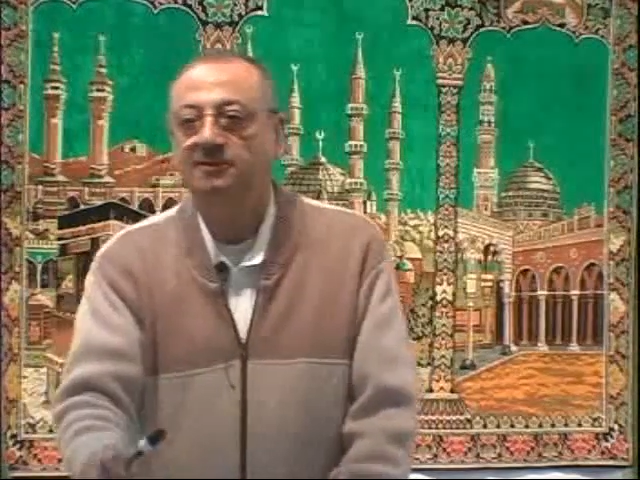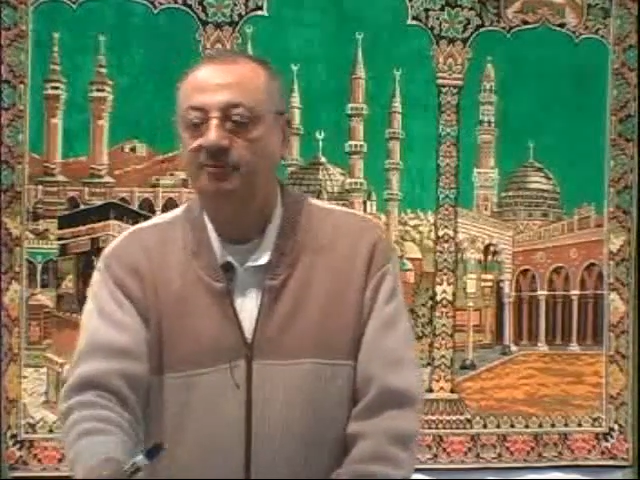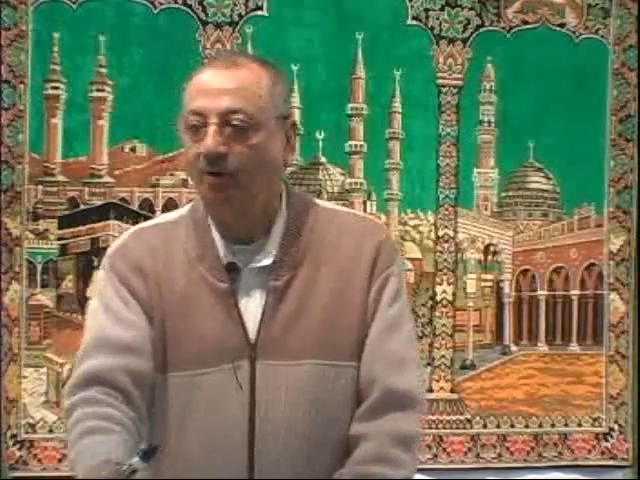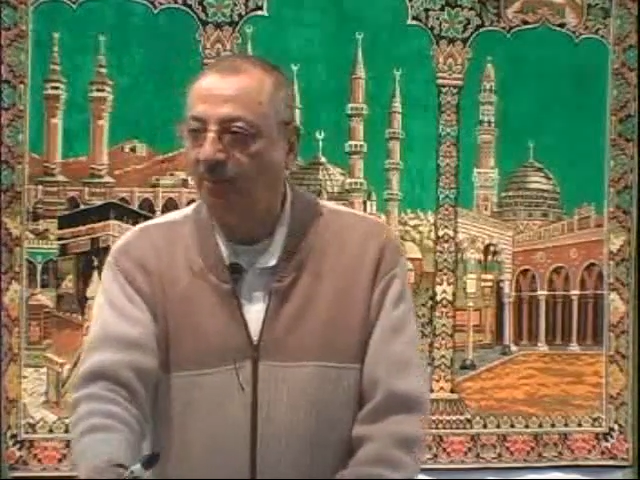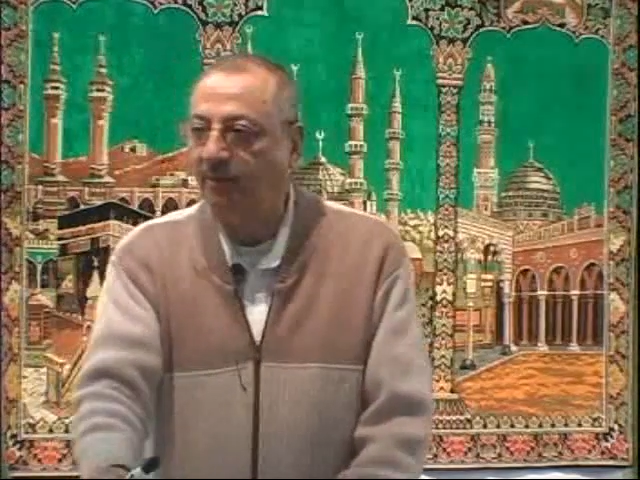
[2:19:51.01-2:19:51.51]

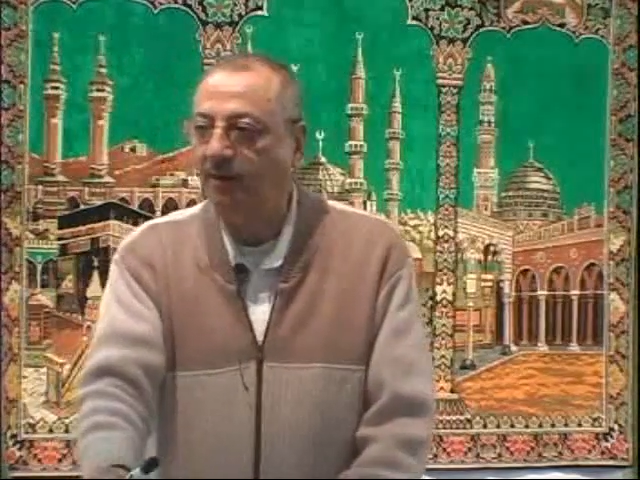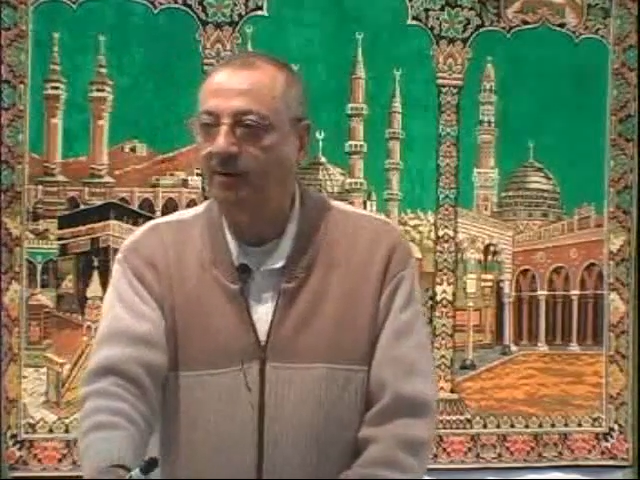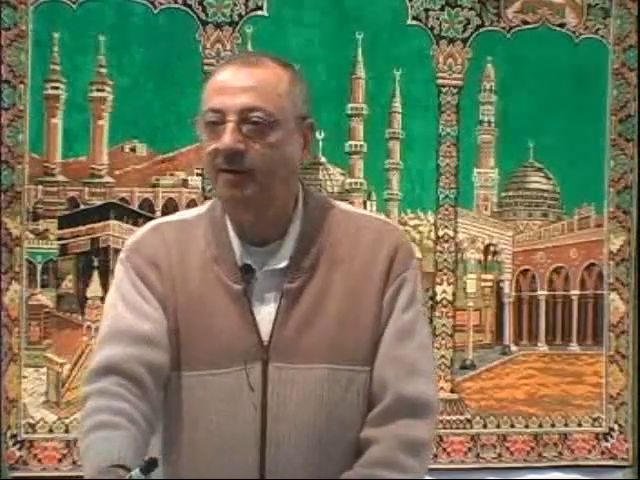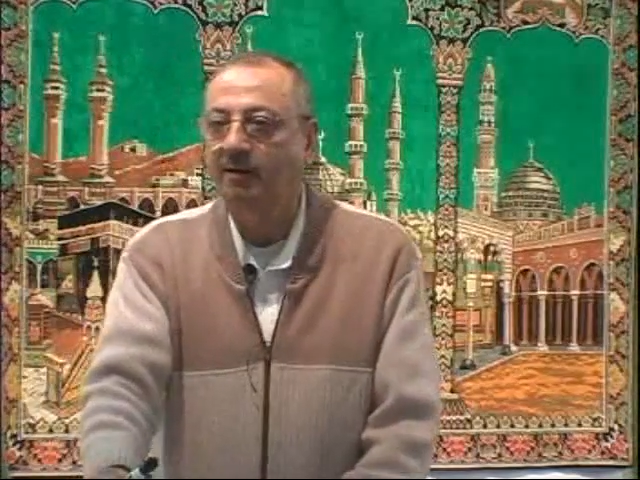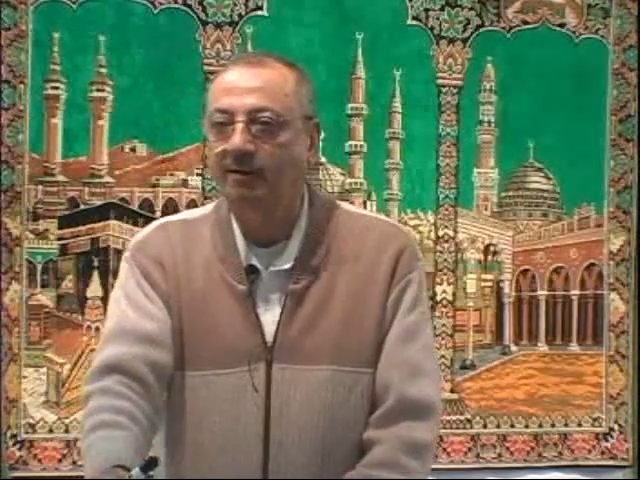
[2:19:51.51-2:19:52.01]
proper
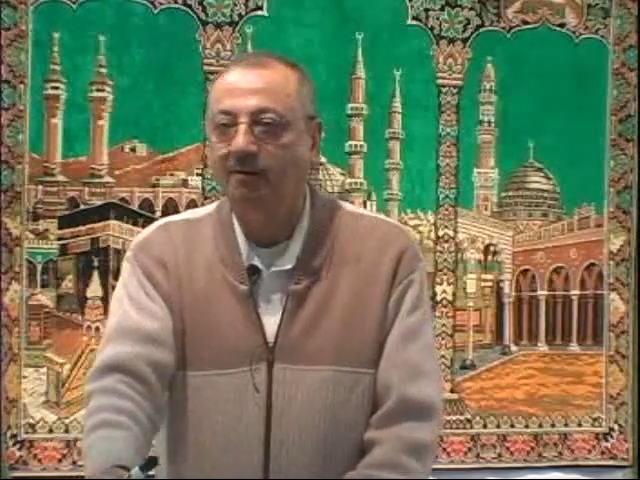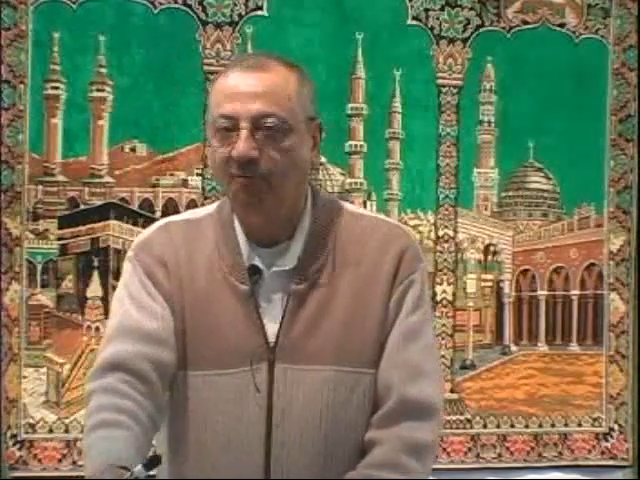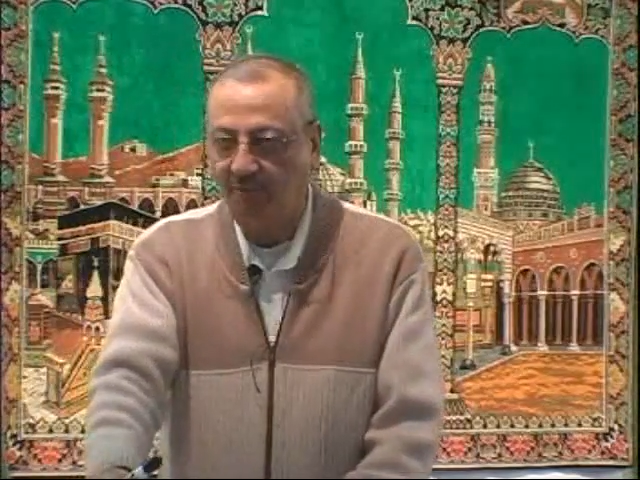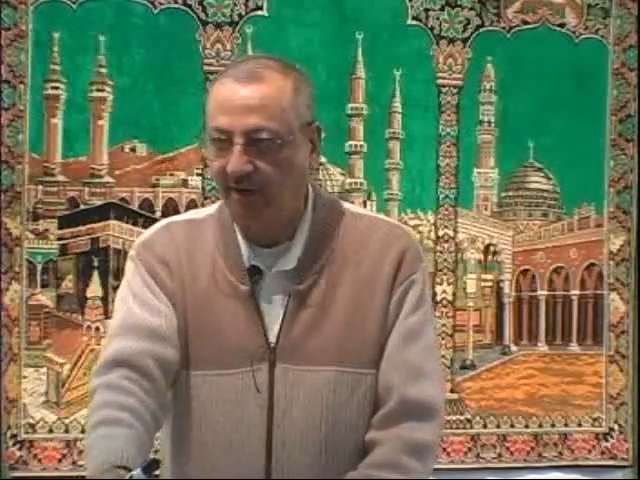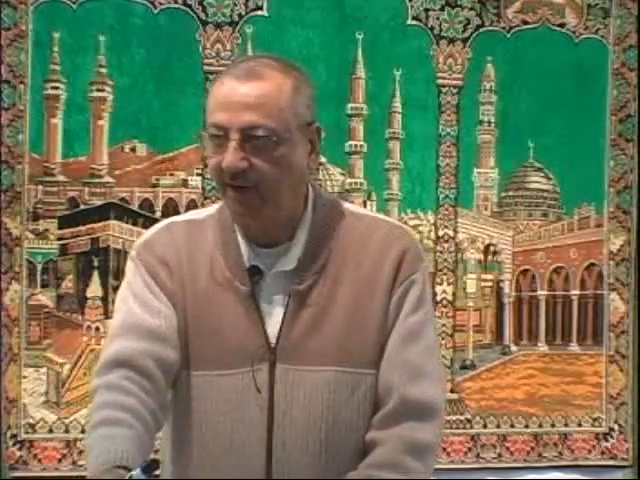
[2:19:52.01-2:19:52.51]

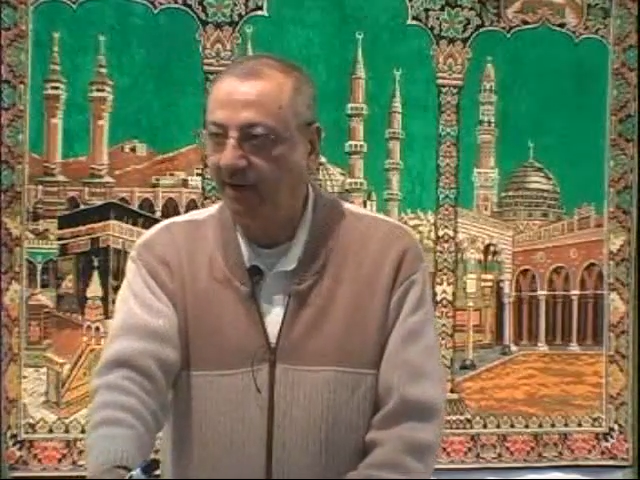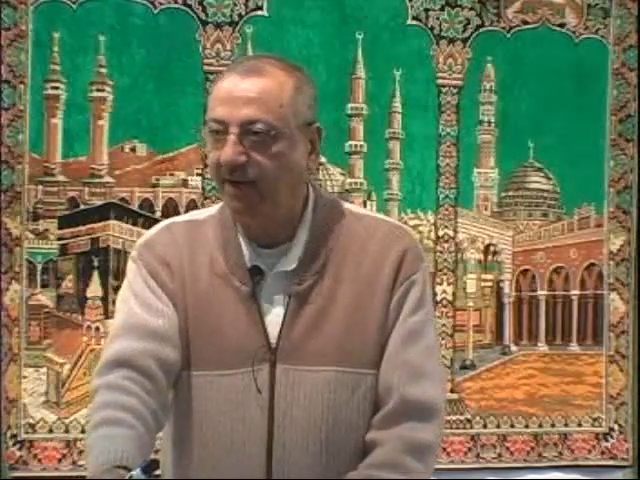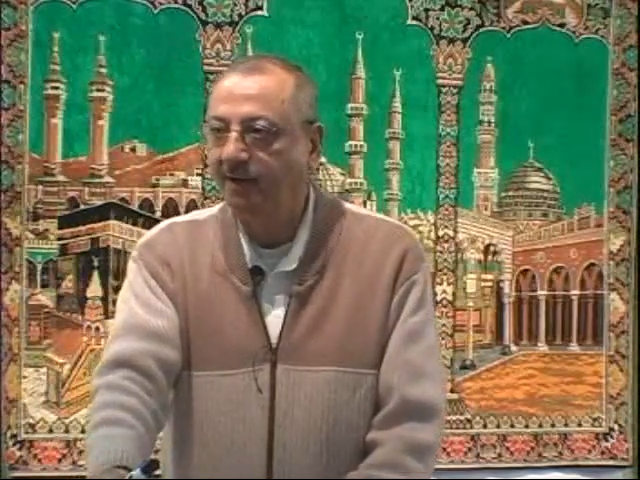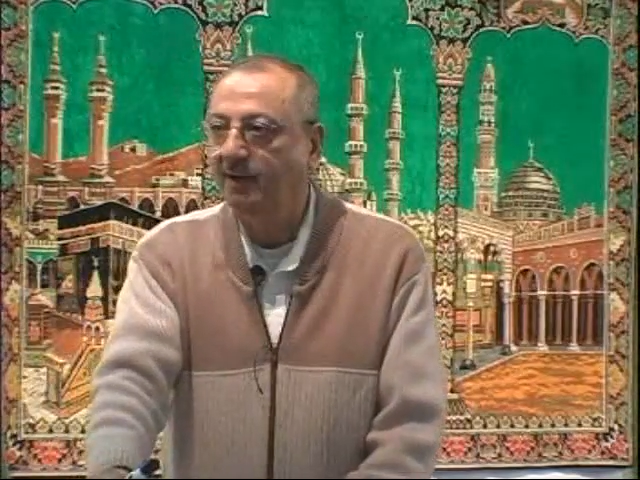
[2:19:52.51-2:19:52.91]
way,